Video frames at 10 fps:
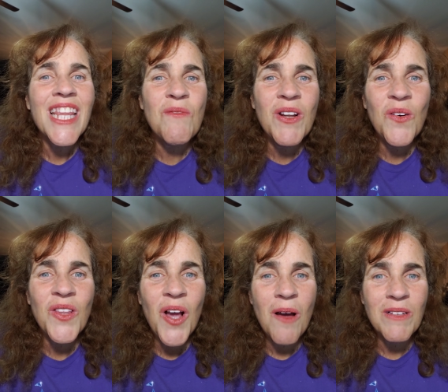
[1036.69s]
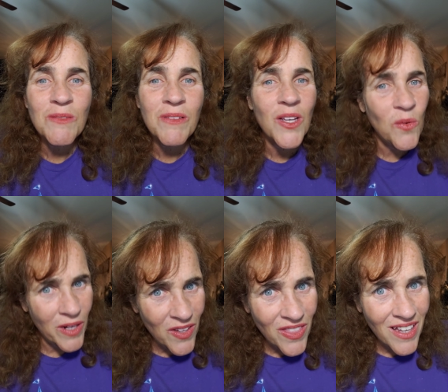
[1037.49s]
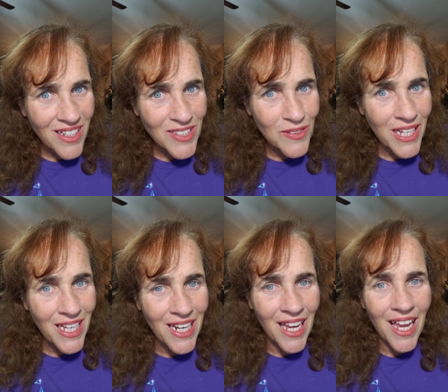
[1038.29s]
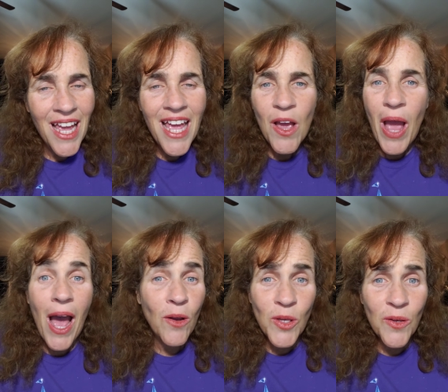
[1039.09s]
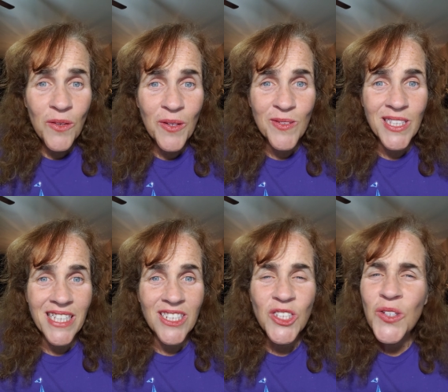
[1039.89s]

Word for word: Let me know in the comments below what you think of zucchini, how you use it.